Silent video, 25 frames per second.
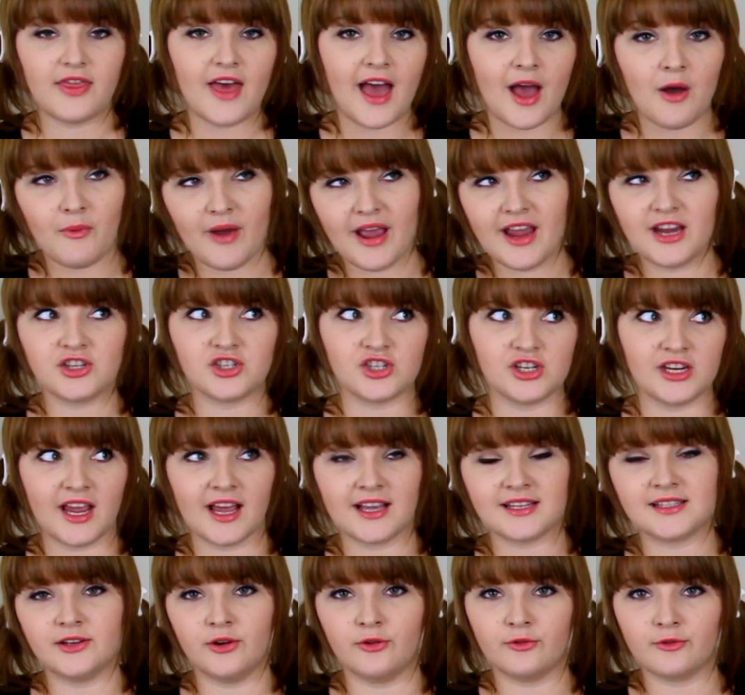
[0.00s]
That way, she
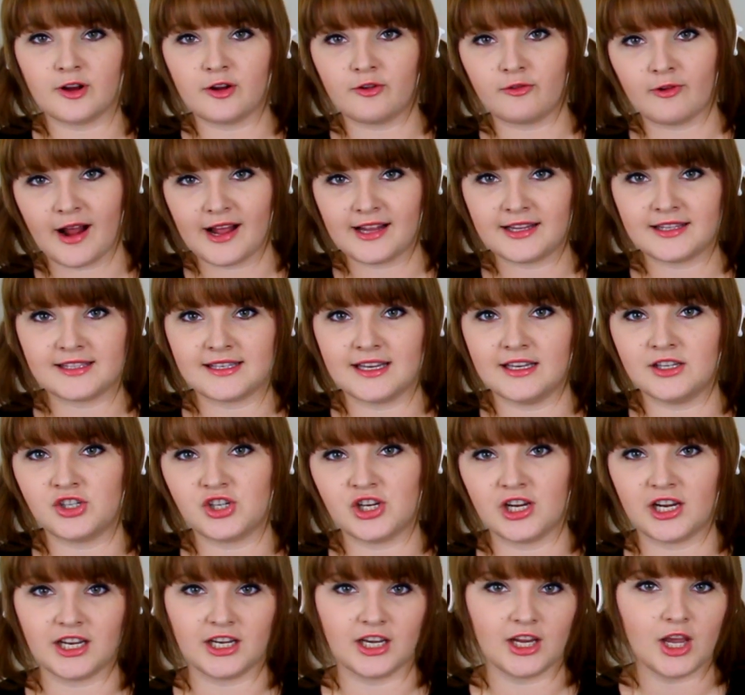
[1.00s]
has no regrets and
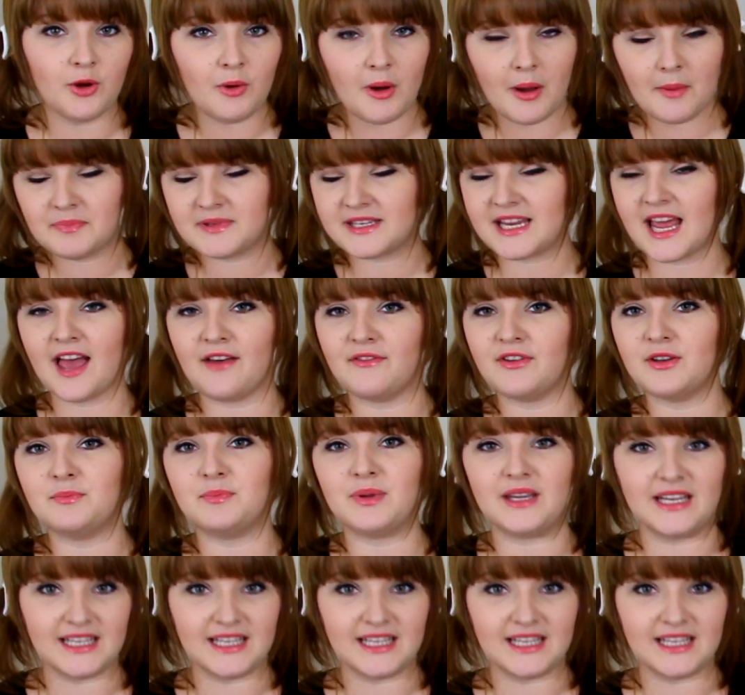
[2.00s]
she could go up to heaven